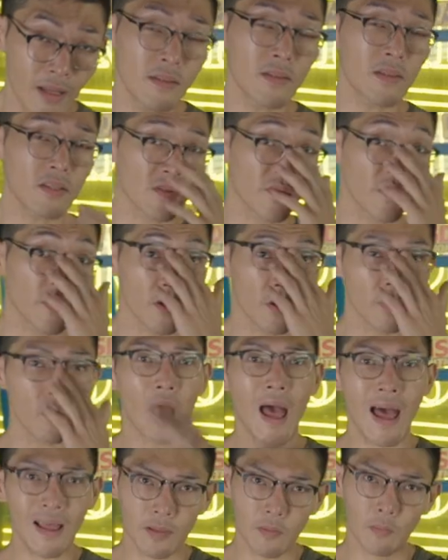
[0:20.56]
in this video
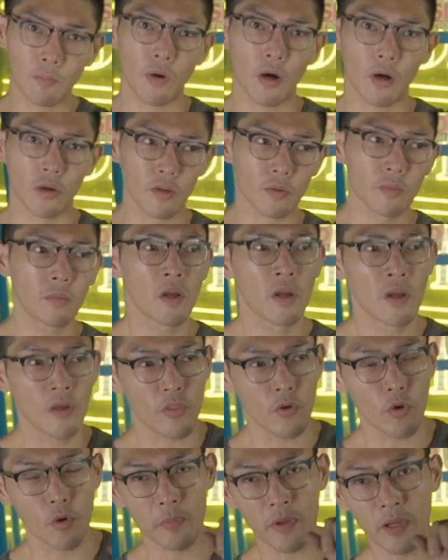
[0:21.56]
at the bottom,
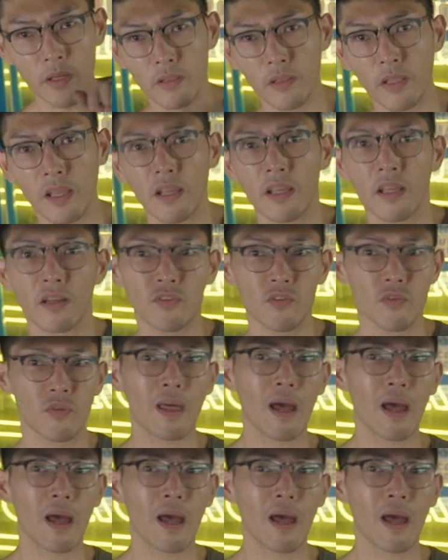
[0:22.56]
there will be a link to